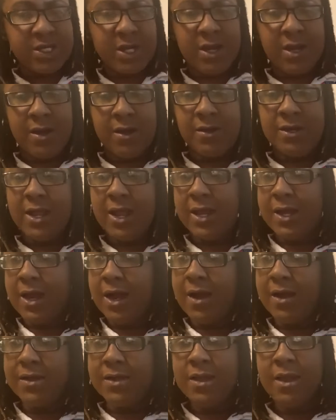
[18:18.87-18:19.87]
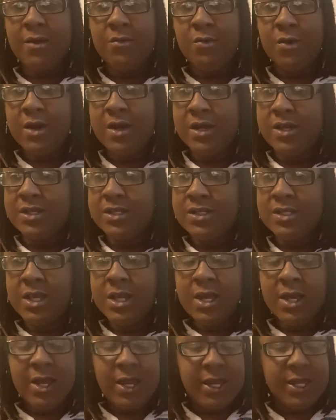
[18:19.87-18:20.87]
child, that Kanye West
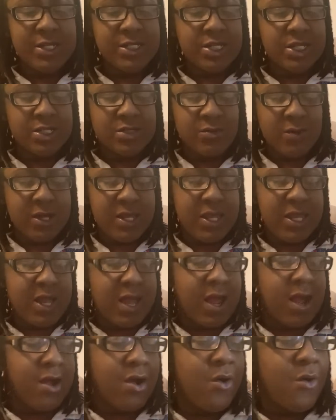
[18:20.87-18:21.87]
and just what he got